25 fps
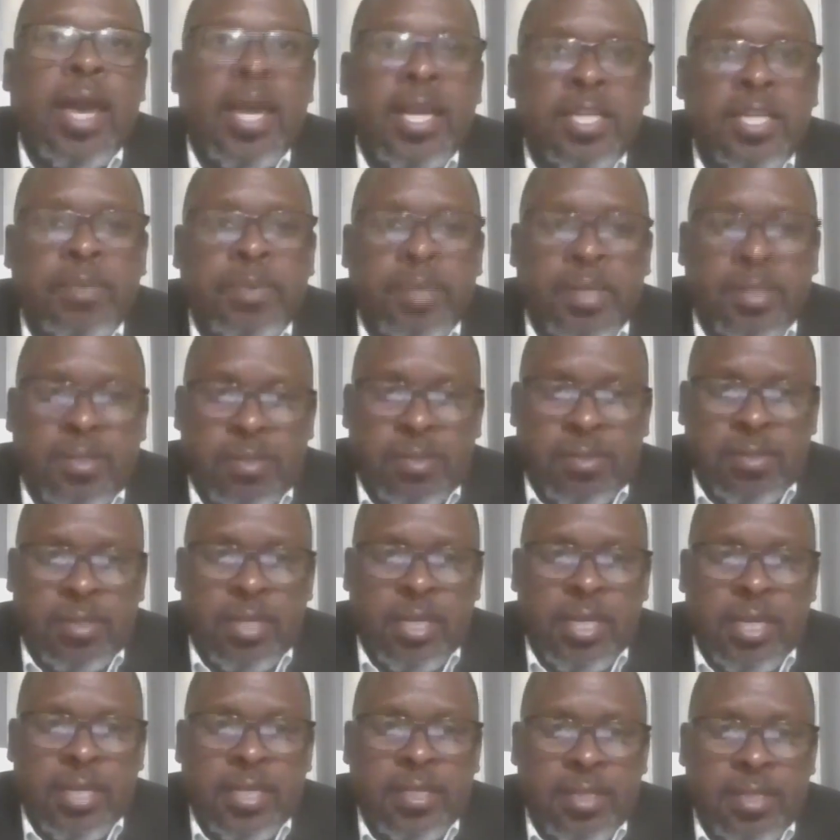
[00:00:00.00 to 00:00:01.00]

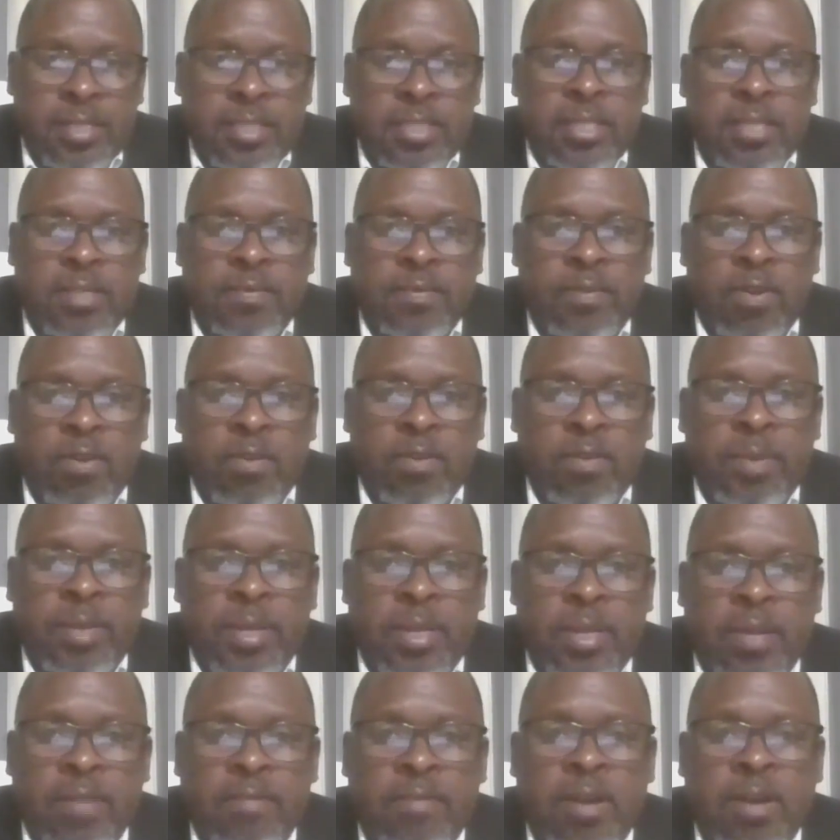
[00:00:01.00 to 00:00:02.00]
Experts in teacher
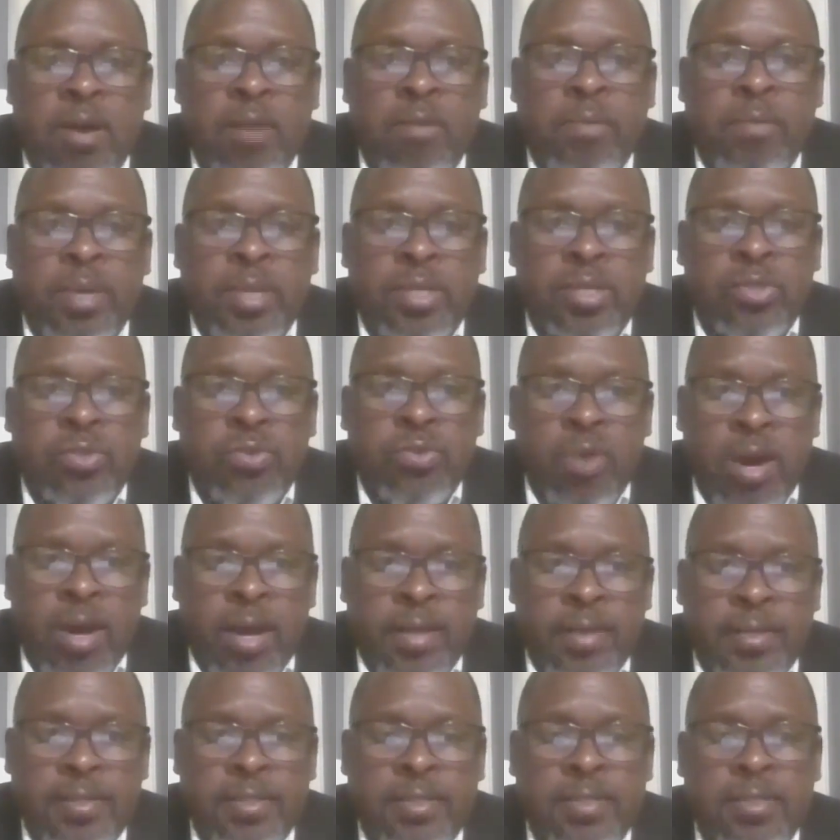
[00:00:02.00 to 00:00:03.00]
development have now met
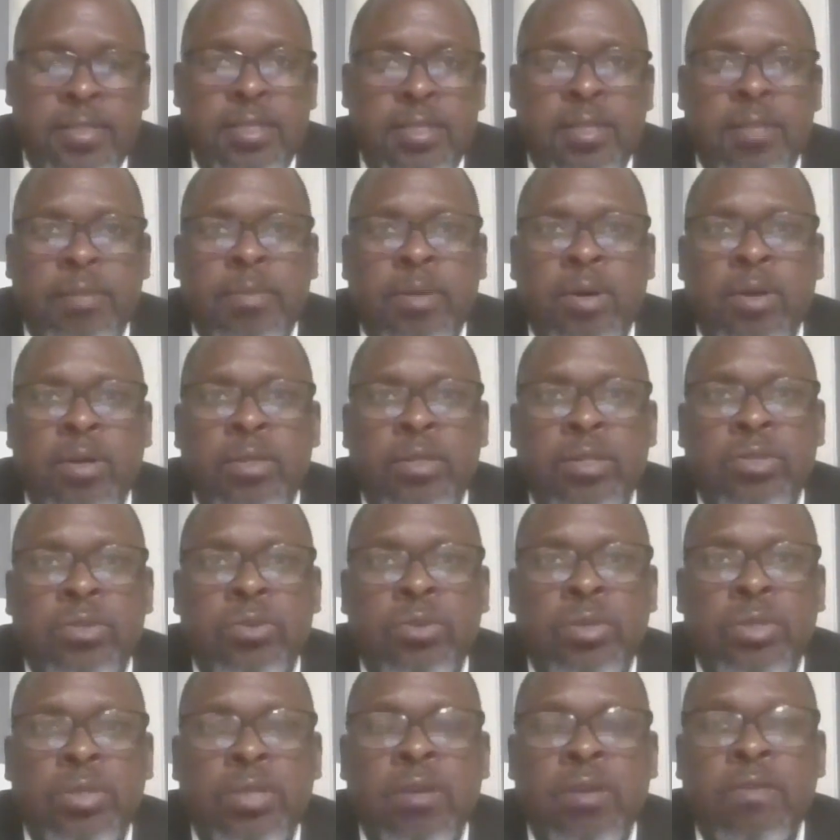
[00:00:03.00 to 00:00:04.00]
twice in about
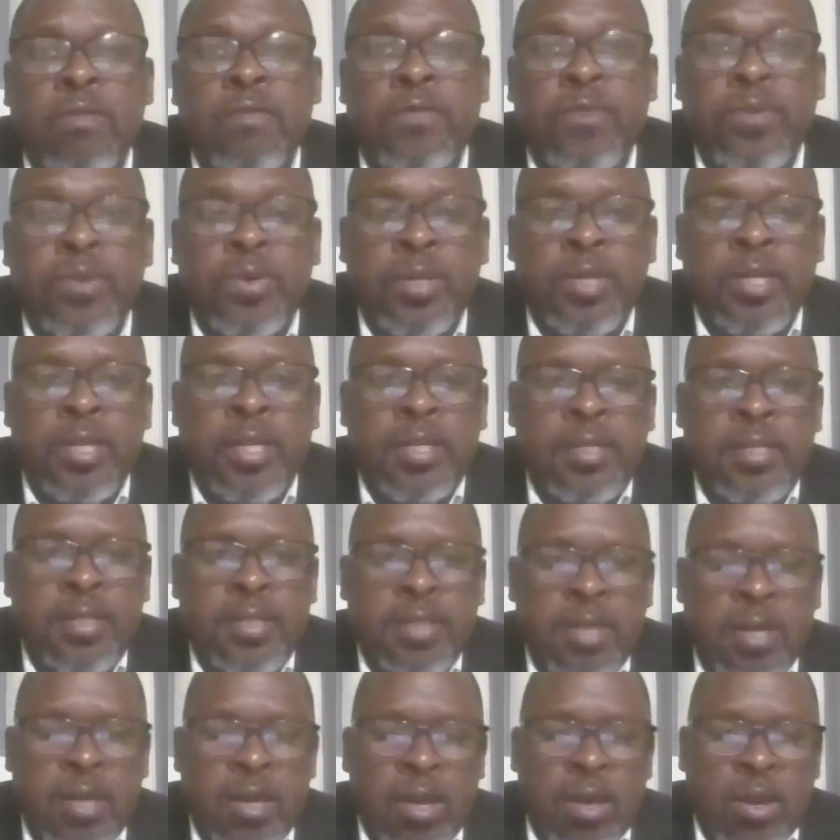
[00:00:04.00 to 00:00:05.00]
a total of four
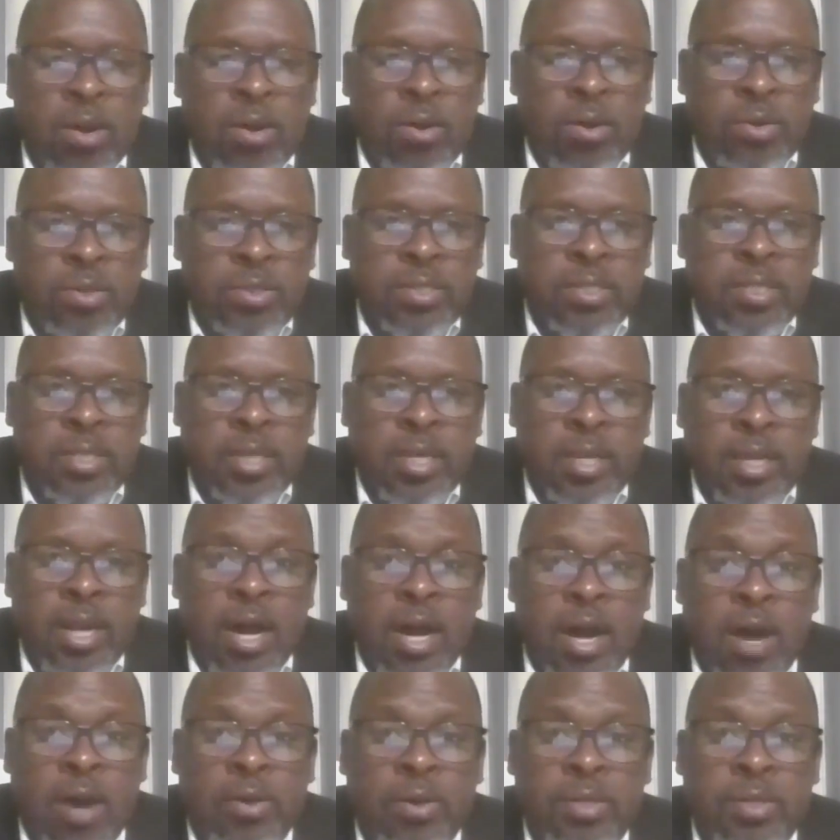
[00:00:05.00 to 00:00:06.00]
days,
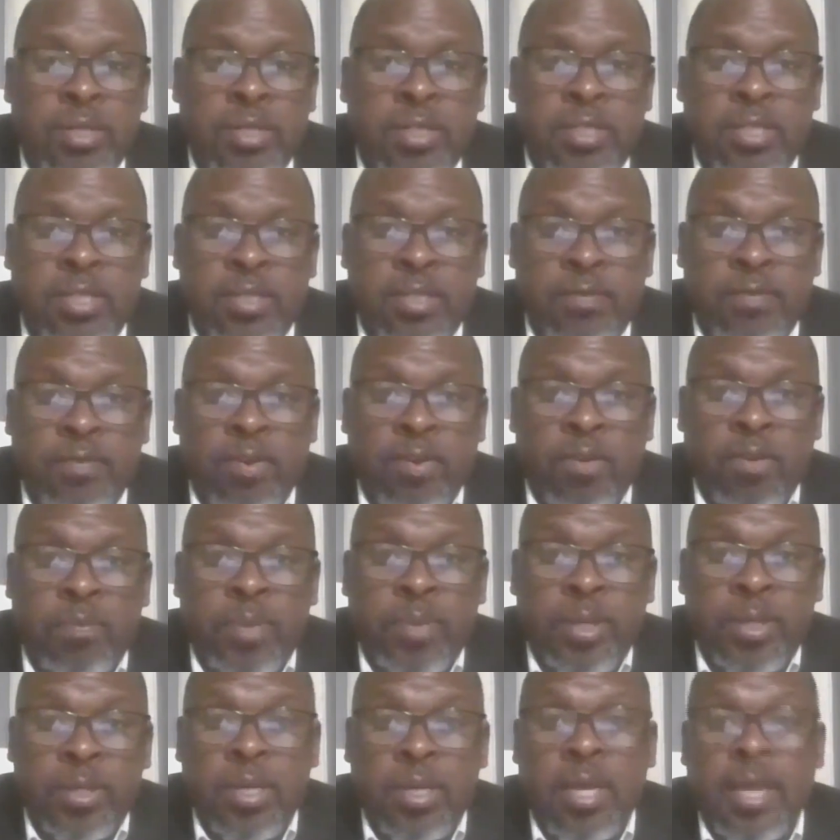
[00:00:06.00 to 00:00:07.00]
considering how teacher
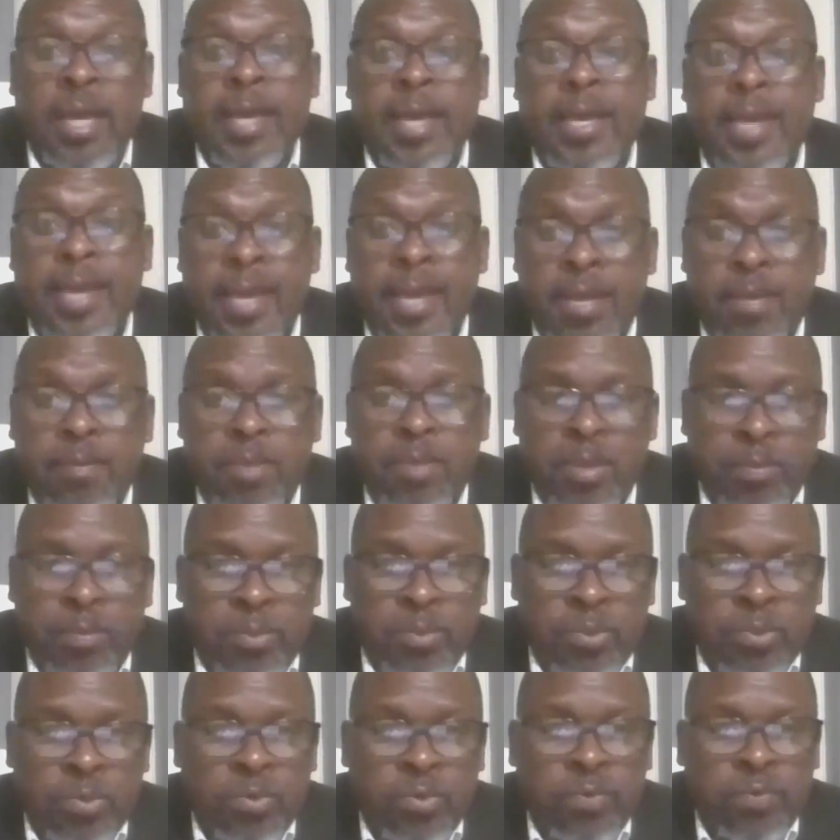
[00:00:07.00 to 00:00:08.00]
development can
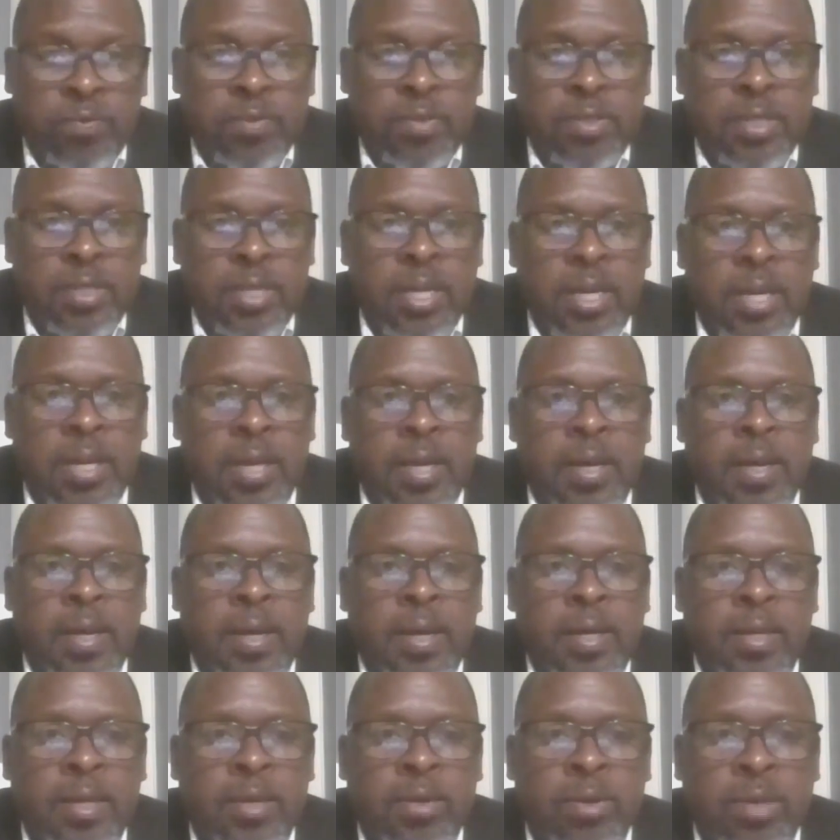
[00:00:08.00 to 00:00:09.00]
be improved
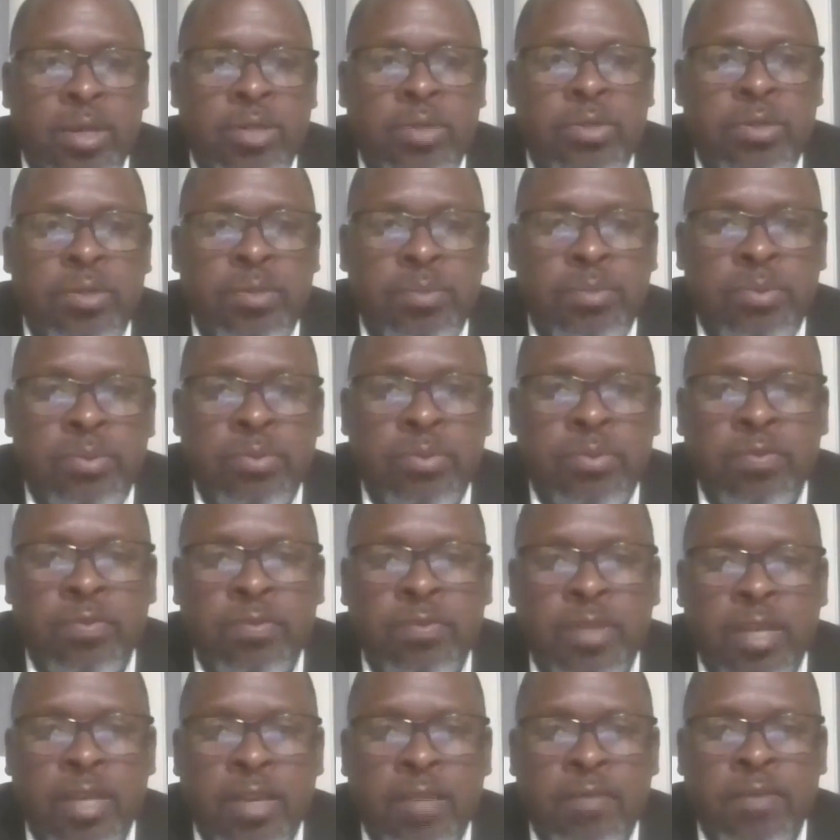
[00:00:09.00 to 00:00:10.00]
uh, in order to
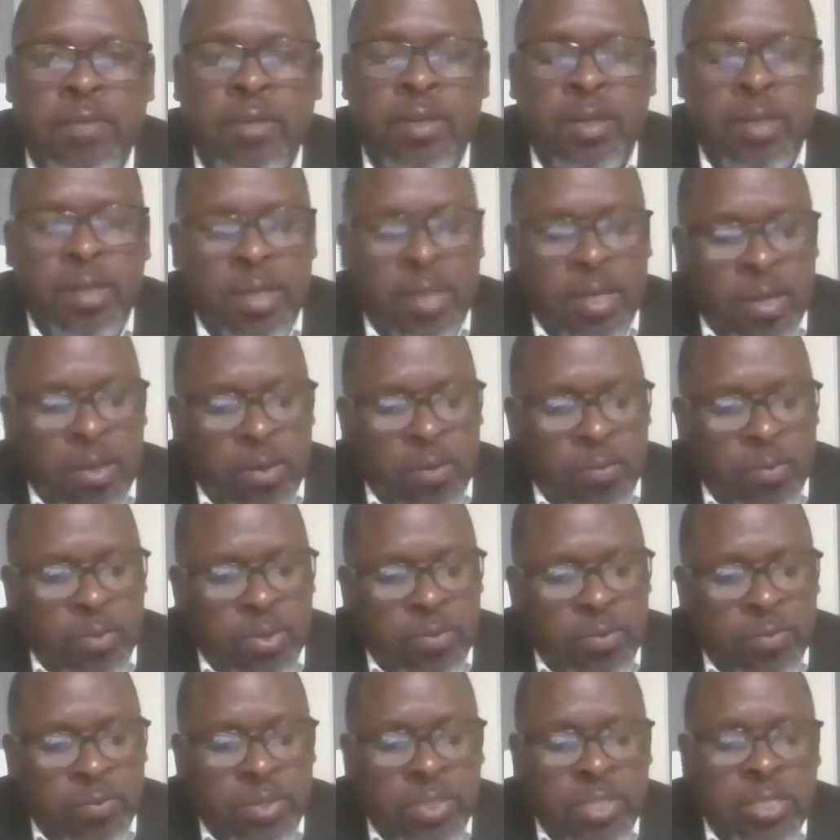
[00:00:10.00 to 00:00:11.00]
improve the level
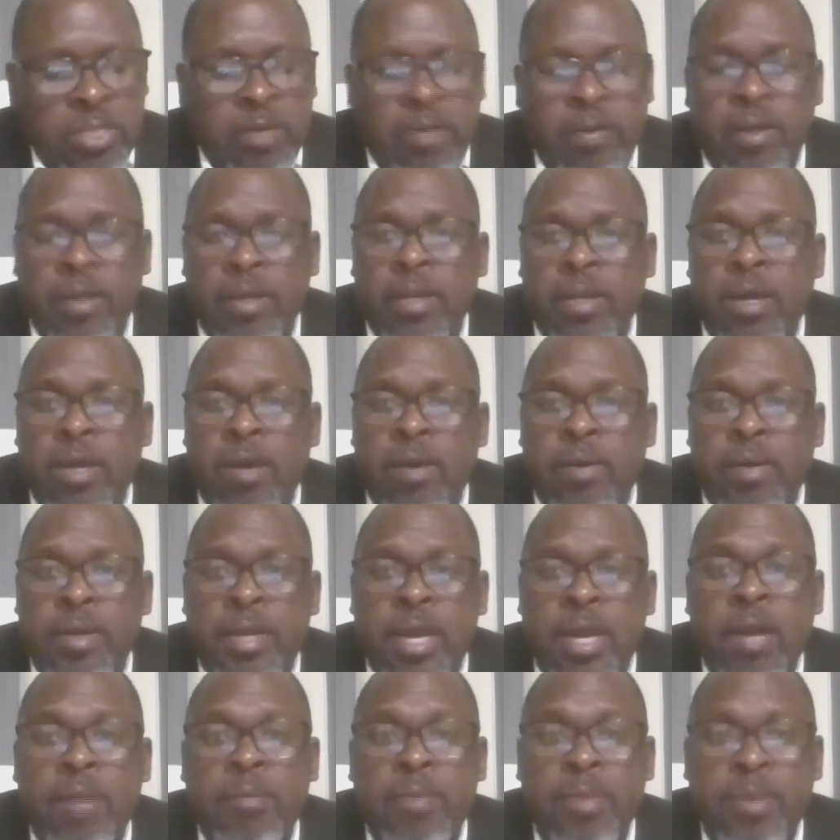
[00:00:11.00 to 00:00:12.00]
with which our,
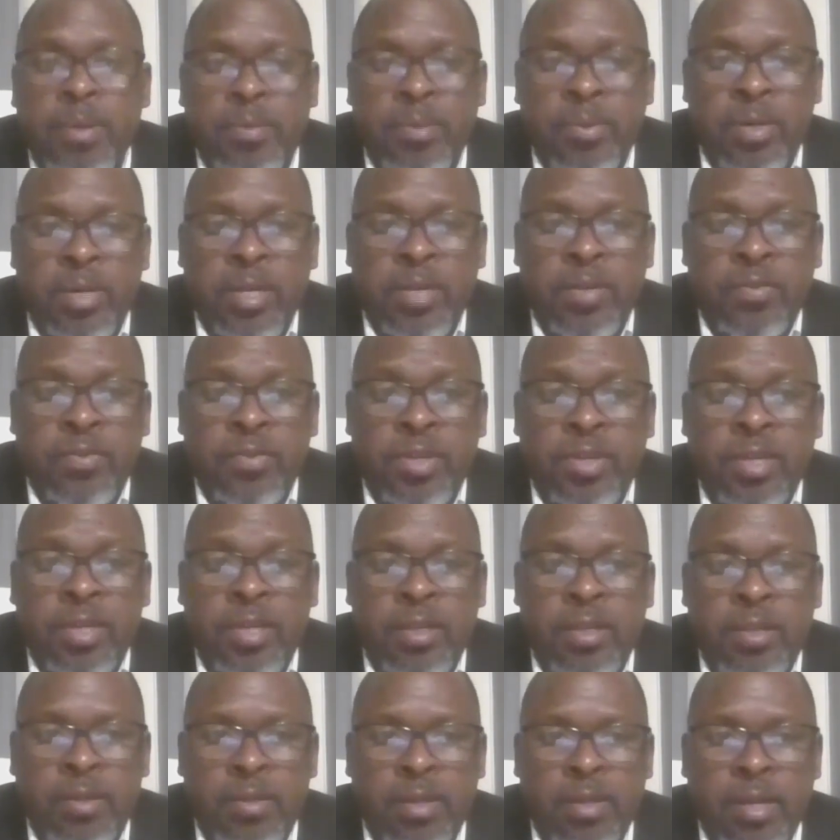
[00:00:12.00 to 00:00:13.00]
our young people can
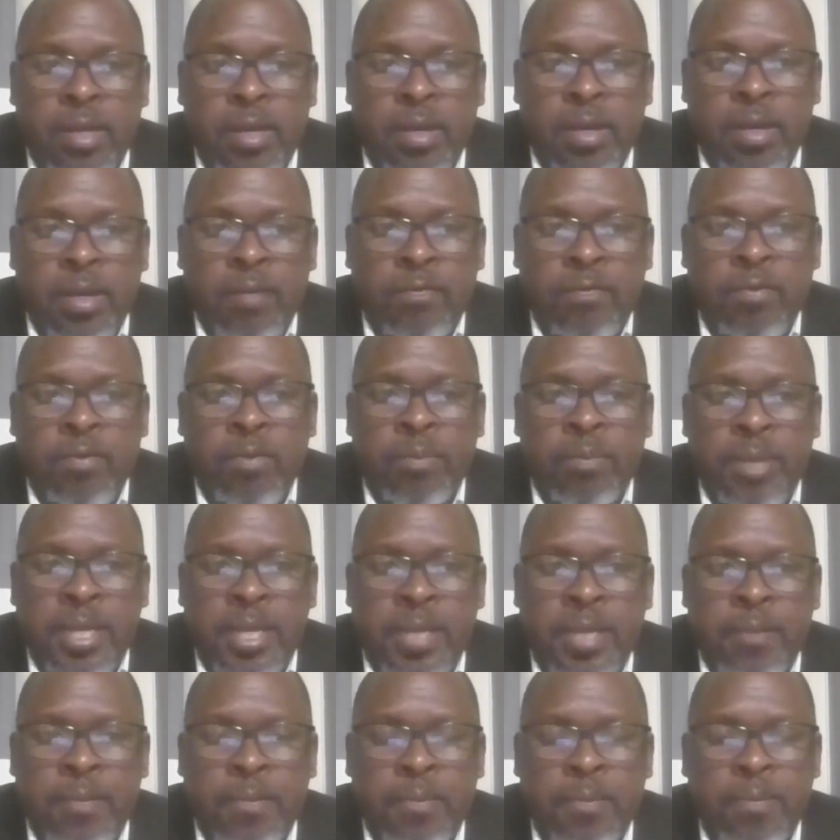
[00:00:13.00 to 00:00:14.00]
read uh, for
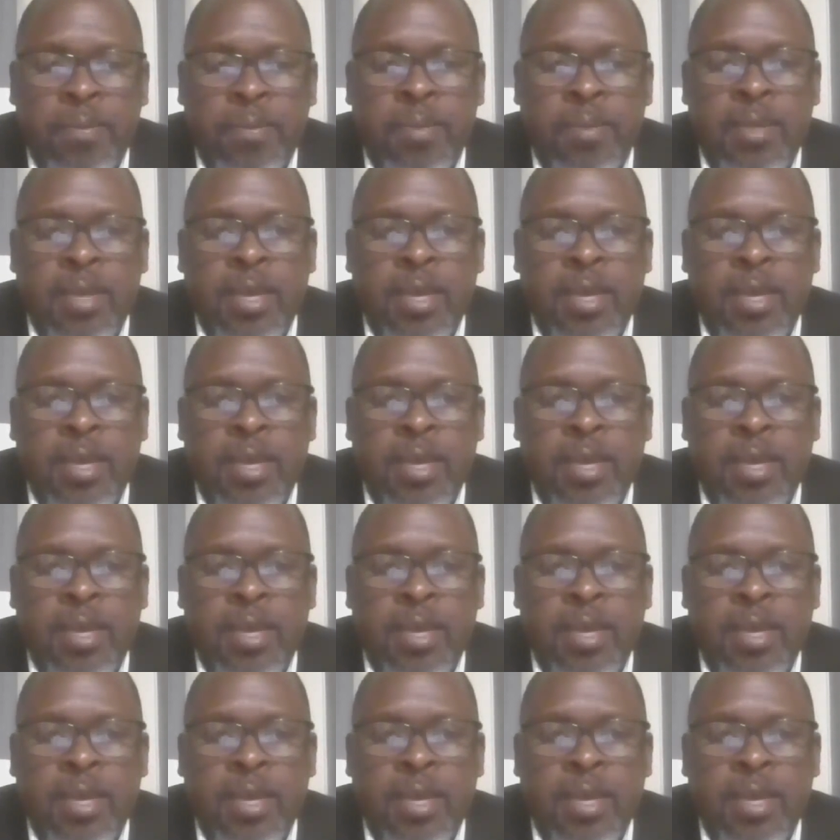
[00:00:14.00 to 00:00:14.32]
meaning.